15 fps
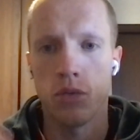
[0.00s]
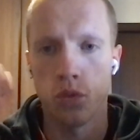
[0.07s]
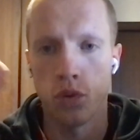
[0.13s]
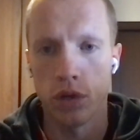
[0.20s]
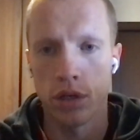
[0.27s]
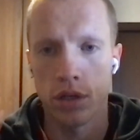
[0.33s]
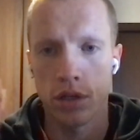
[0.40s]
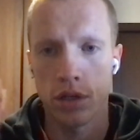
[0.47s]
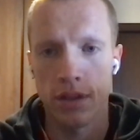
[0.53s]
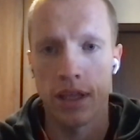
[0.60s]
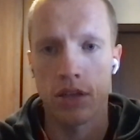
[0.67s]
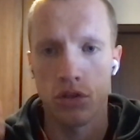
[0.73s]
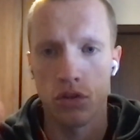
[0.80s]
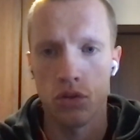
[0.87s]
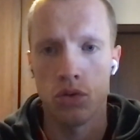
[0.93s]
work
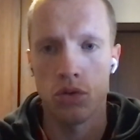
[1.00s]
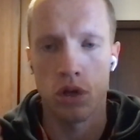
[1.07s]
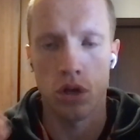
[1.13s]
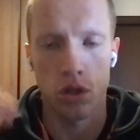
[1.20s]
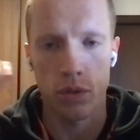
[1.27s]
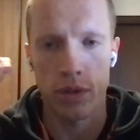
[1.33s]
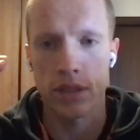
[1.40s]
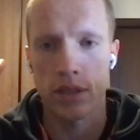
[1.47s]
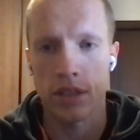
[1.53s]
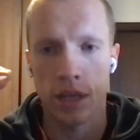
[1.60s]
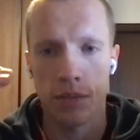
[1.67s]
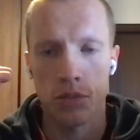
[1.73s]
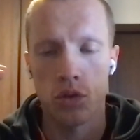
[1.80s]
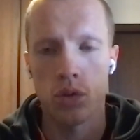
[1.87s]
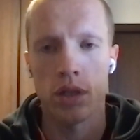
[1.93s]
that you always
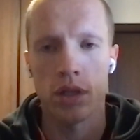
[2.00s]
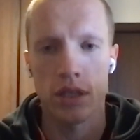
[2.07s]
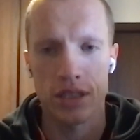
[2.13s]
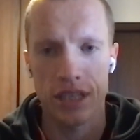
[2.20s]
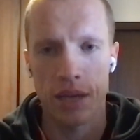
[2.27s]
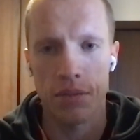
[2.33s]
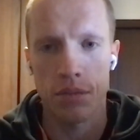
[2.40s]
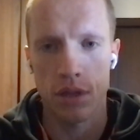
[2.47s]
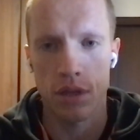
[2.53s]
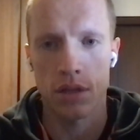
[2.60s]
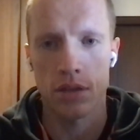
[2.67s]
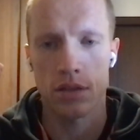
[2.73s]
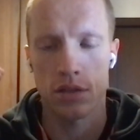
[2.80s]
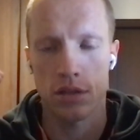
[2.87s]
kept doing the same things,